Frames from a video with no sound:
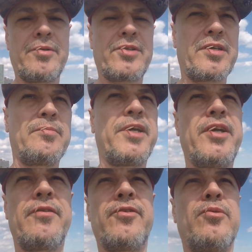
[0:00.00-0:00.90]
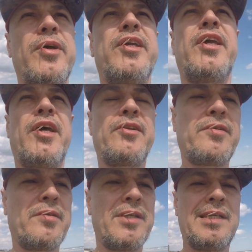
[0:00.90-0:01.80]
We're just gonna be here for the weekend.
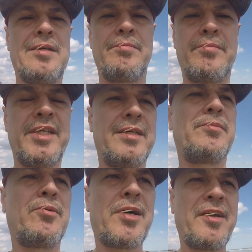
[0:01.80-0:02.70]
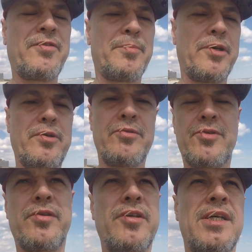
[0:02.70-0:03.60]
Me and my wifey Pooh's
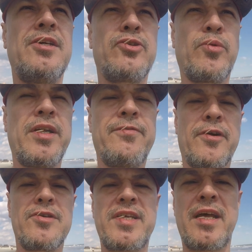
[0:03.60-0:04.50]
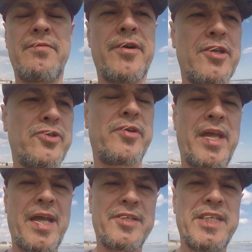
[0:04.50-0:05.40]
21st anniversary,
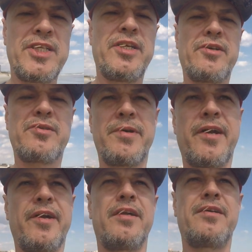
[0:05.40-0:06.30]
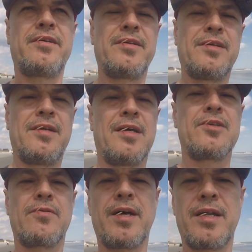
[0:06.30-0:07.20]
18 years married.
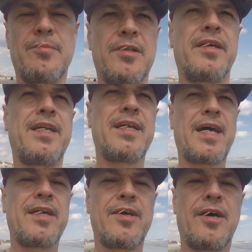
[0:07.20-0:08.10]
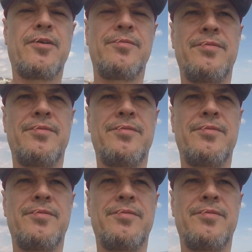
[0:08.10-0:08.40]
That's right, I'm a lucky guy, y'all.